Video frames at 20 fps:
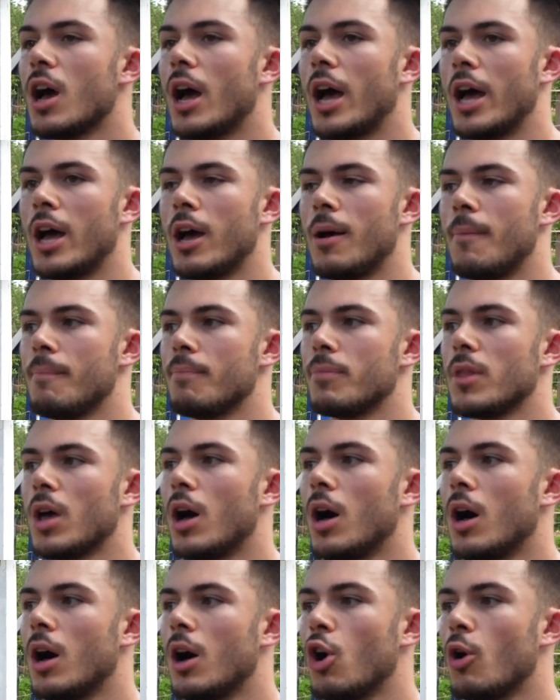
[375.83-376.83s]
are
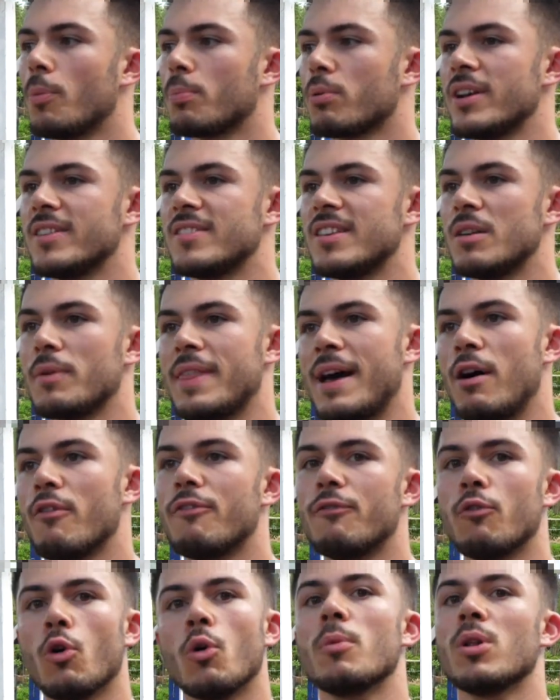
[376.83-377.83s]
operating without
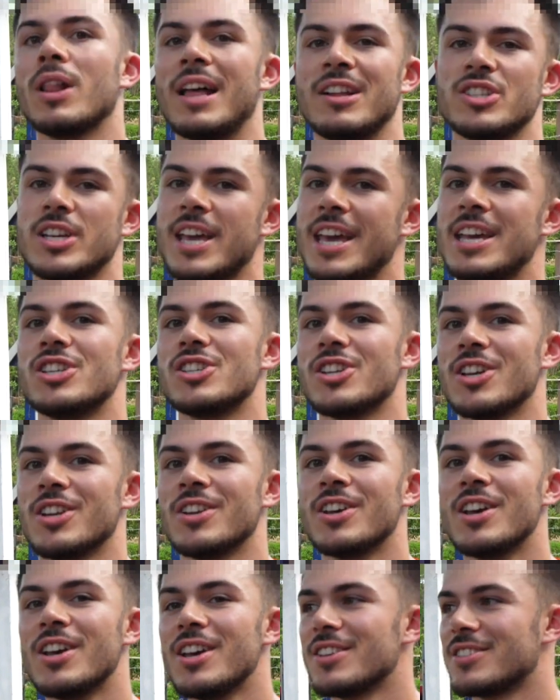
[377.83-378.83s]
formal education.